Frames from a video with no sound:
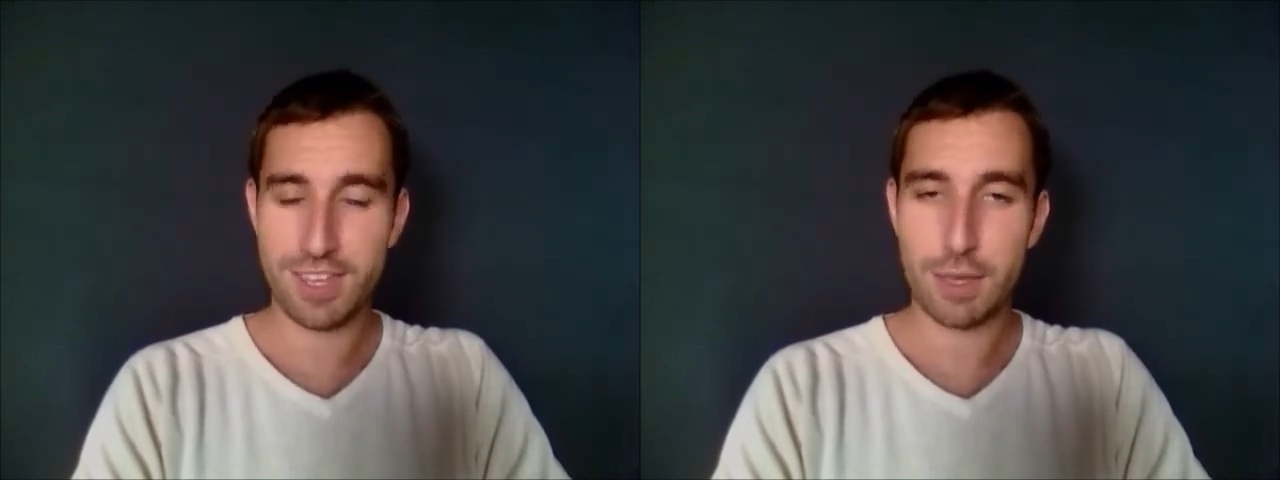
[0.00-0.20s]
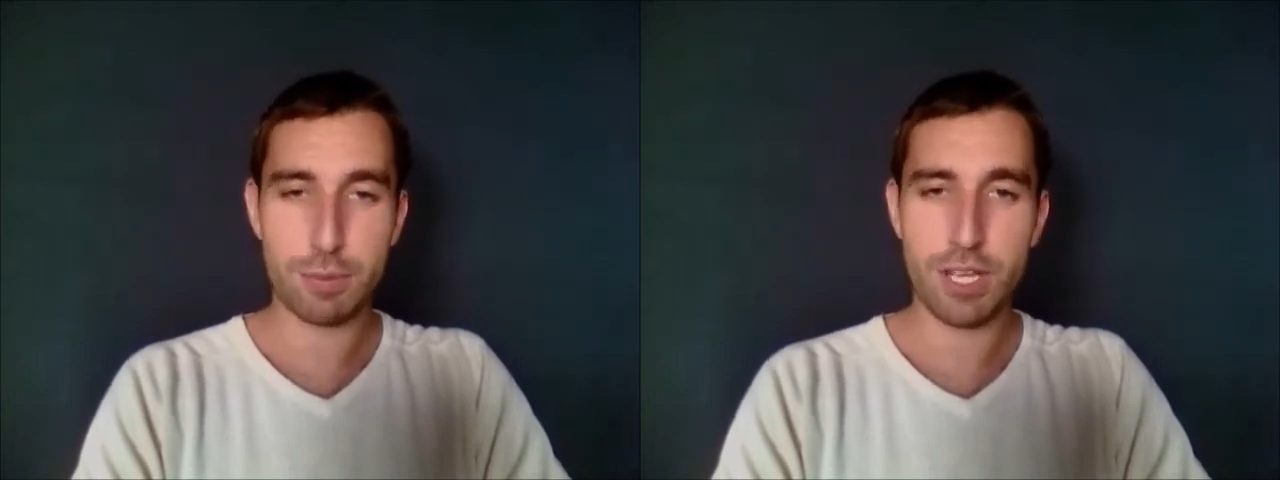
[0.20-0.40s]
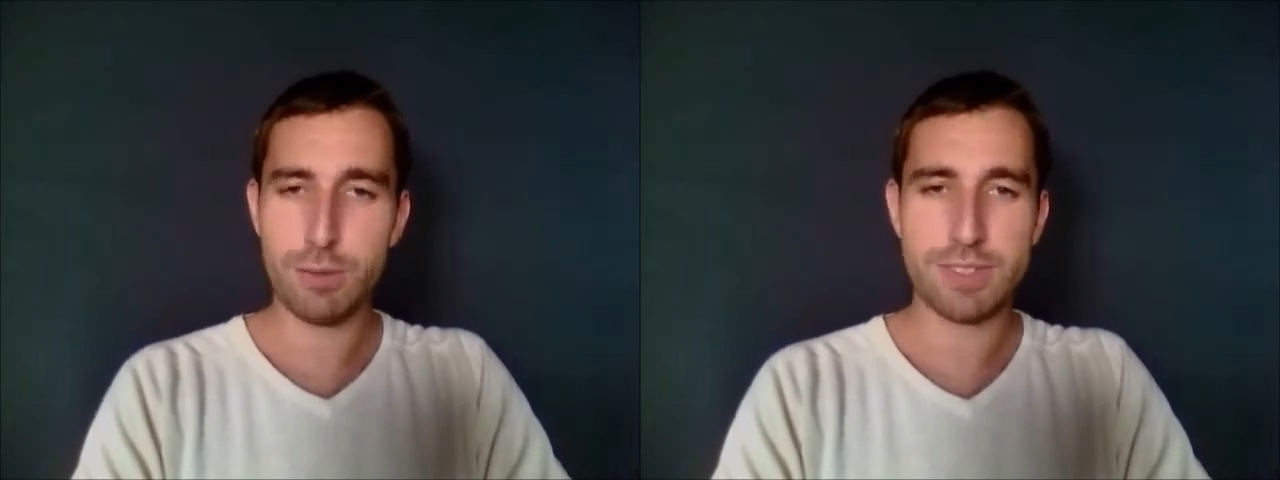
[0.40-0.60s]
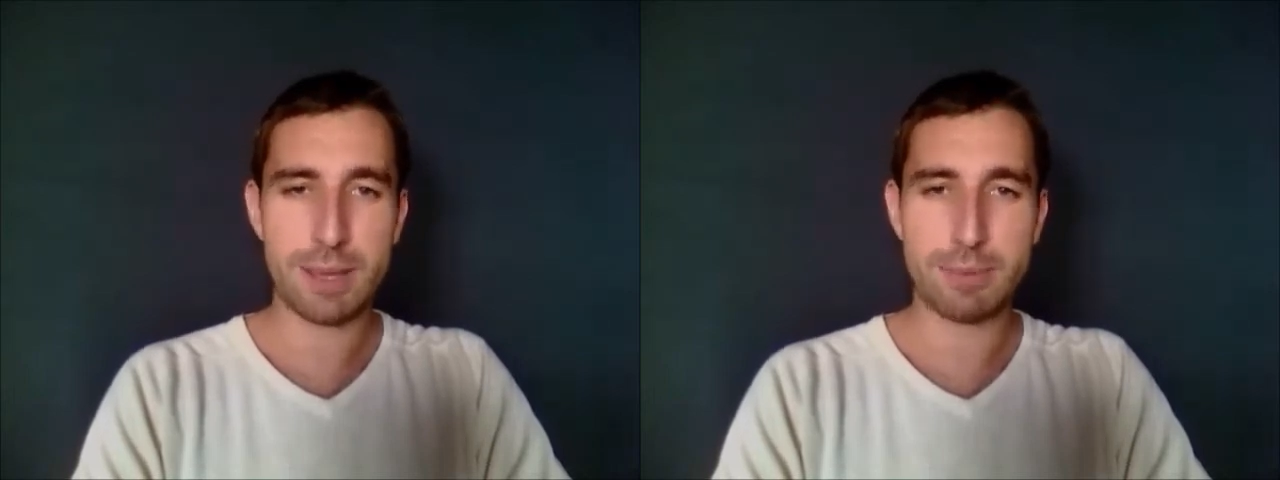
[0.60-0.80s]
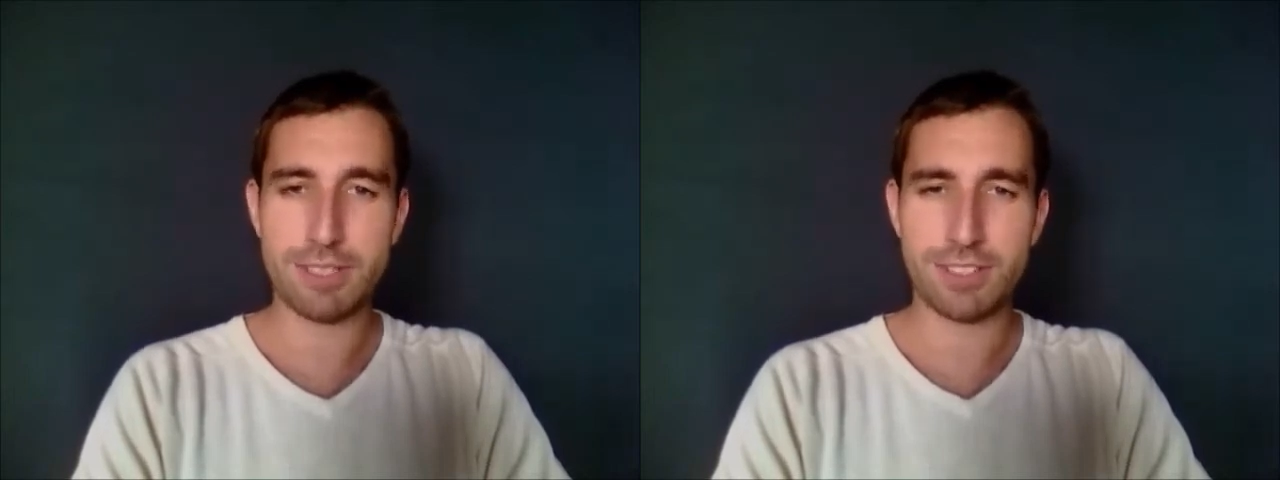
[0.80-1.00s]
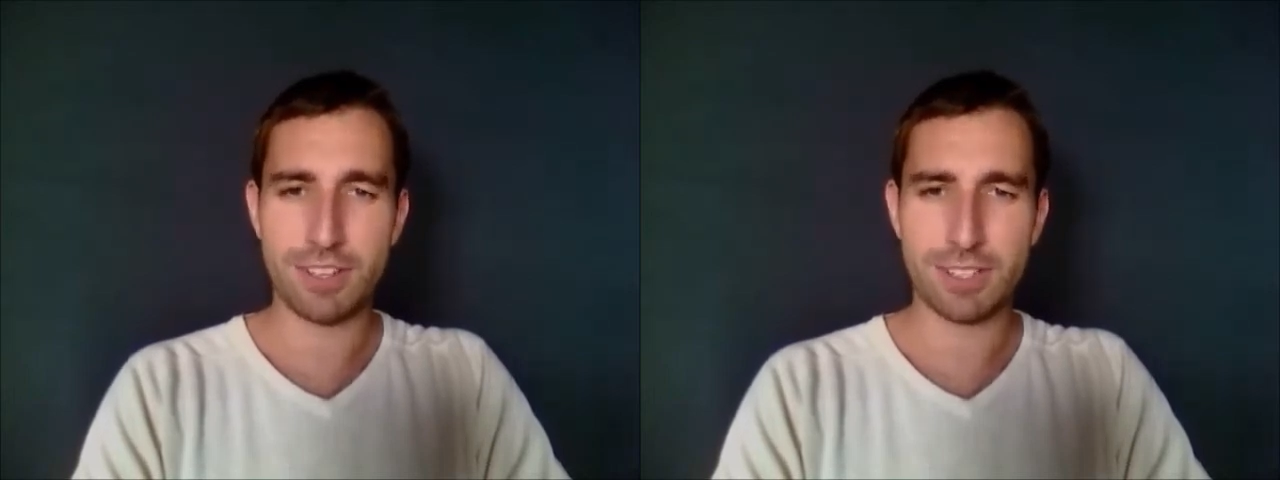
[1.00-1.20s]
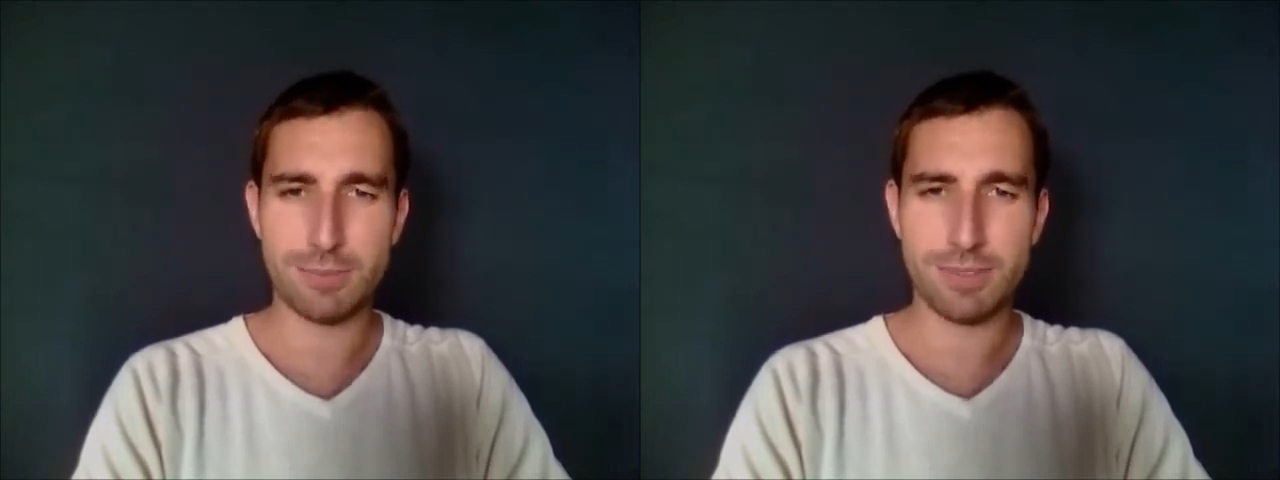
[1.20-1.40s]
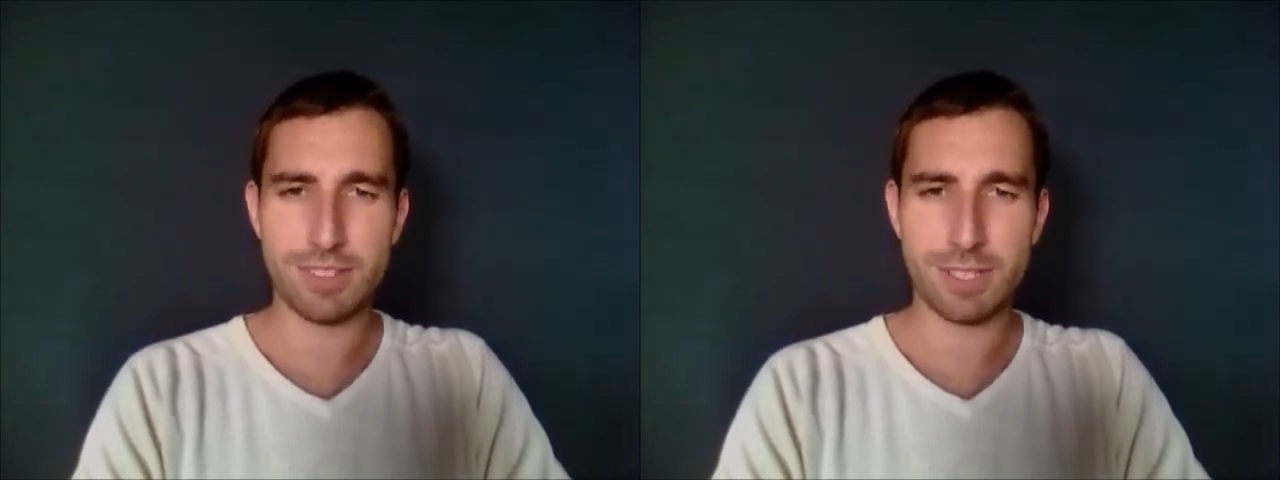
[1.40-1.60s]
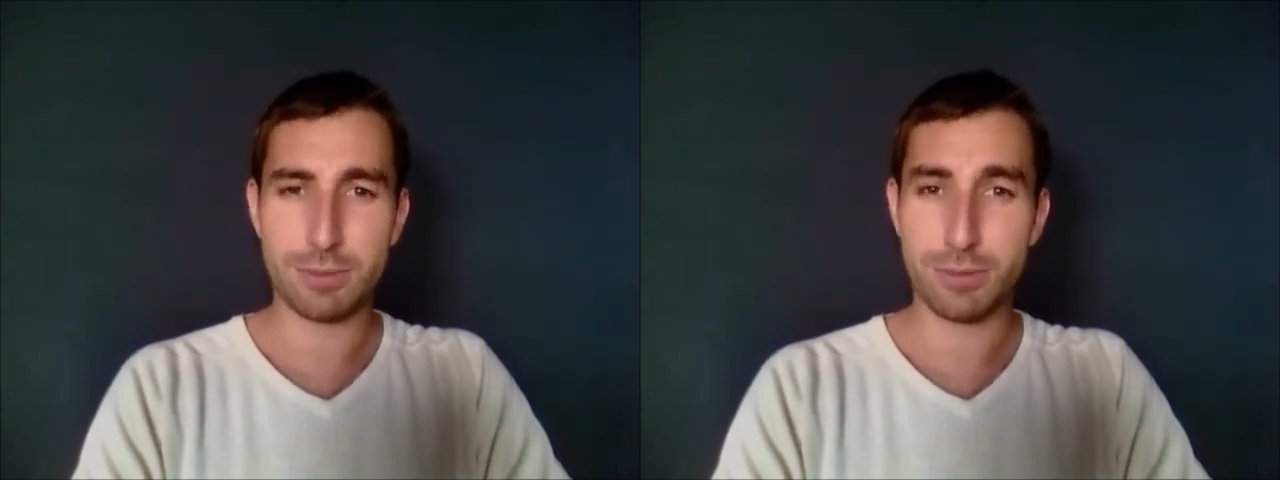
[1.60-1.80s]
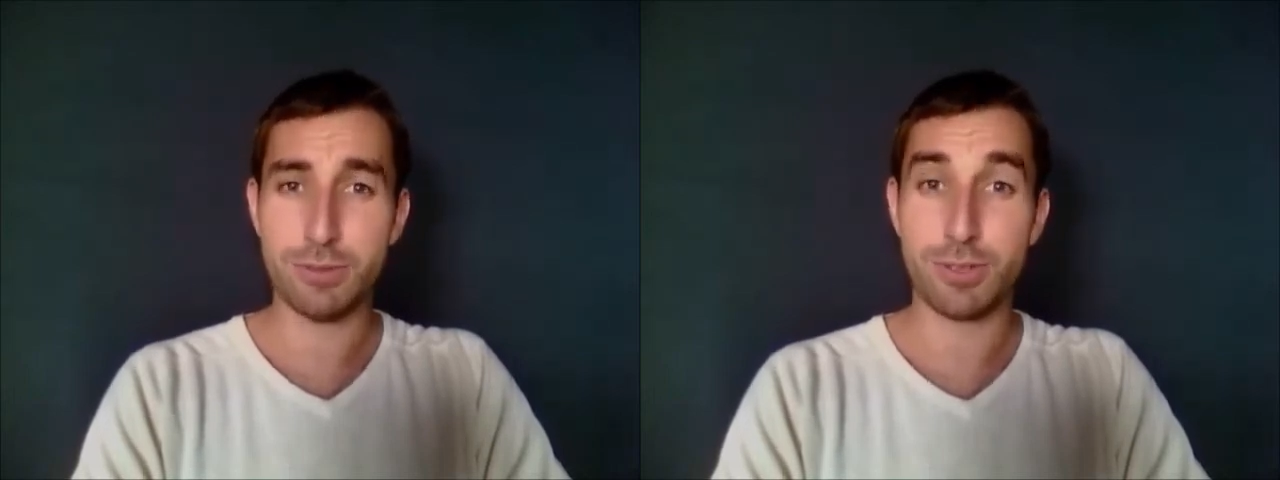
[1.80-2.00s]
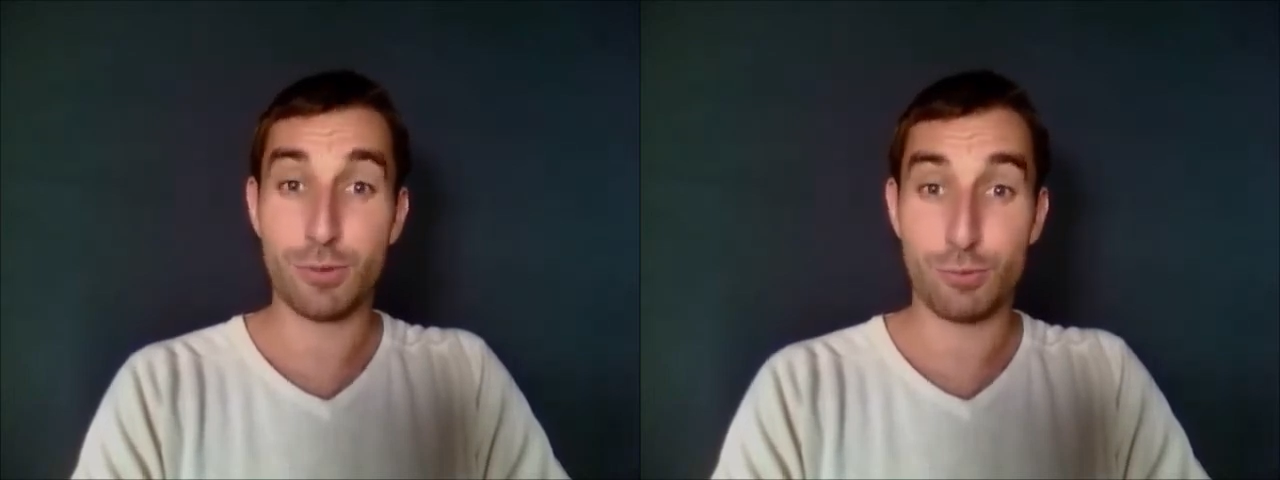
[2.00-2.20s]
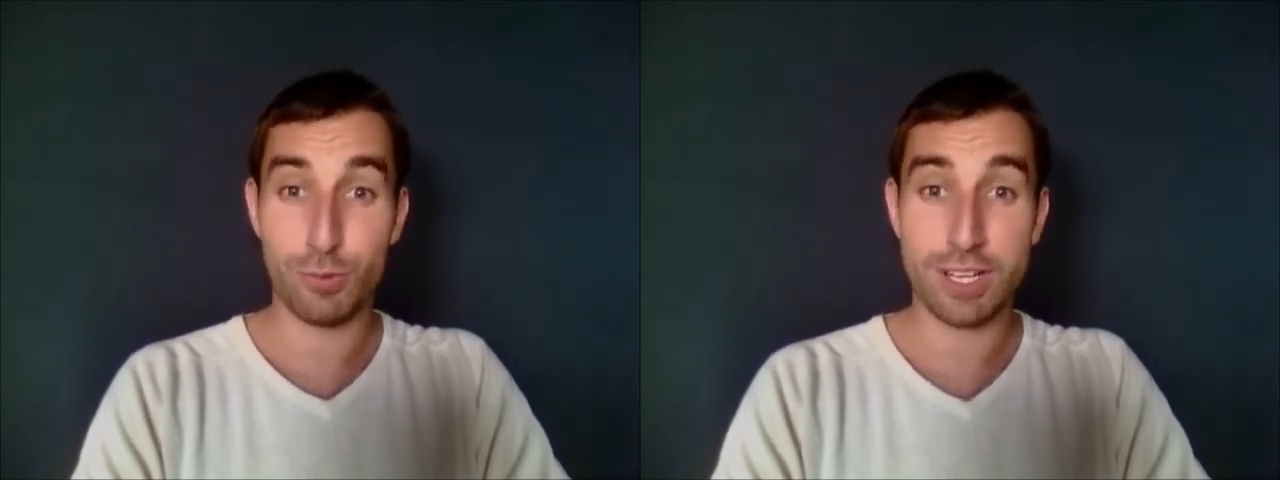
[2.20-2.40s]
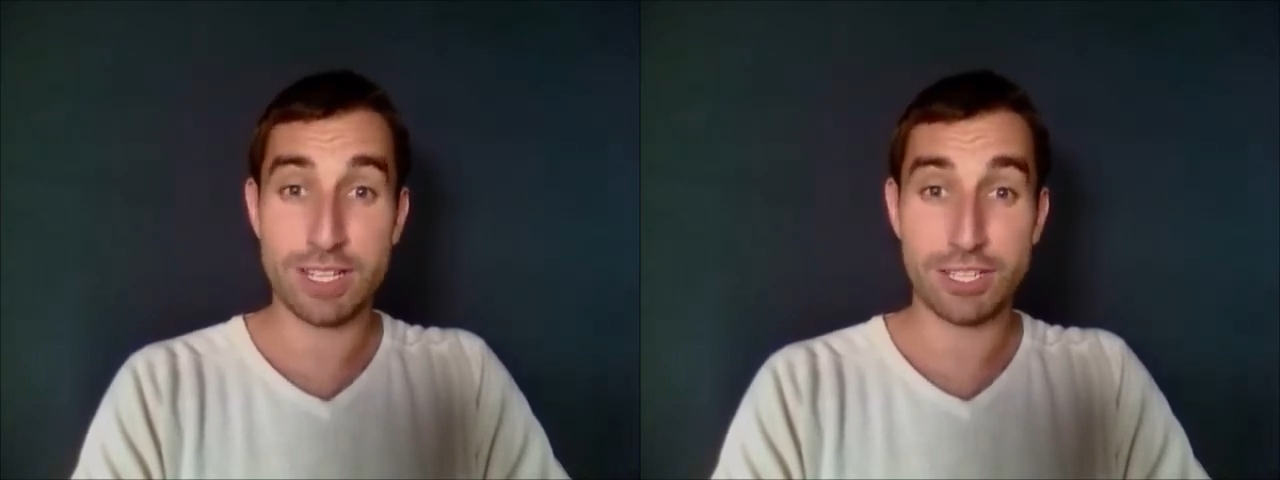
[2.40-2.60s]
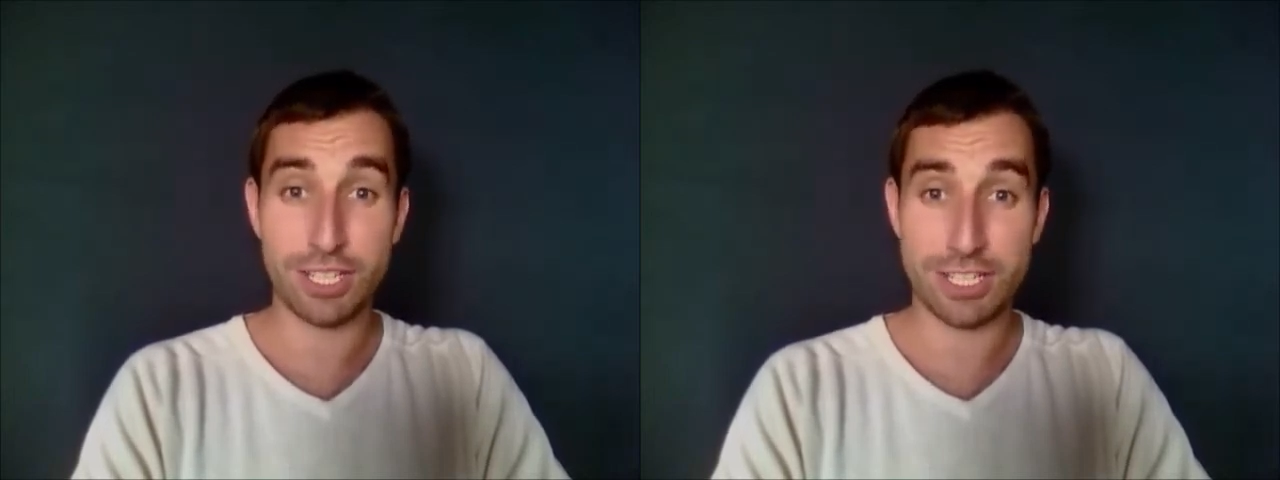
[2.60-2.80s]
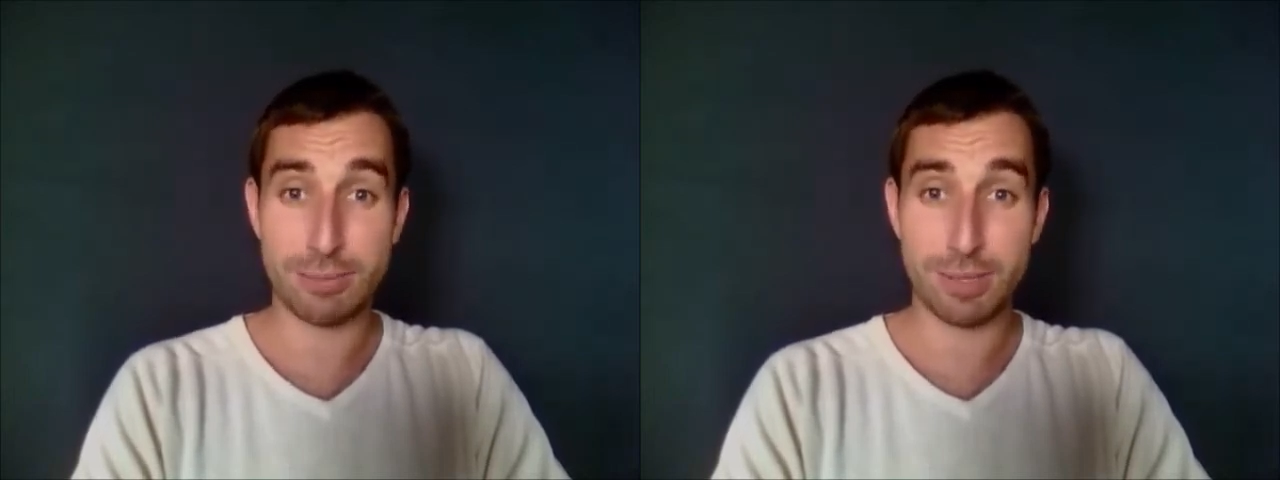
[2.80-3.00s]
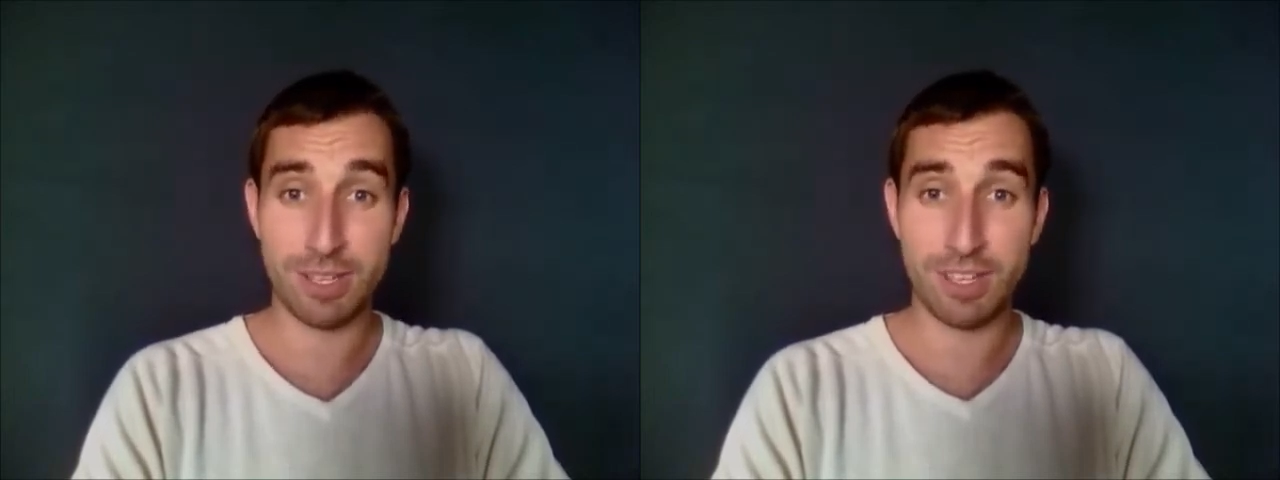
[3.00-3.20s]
There were no damaged items. It was also really cheap.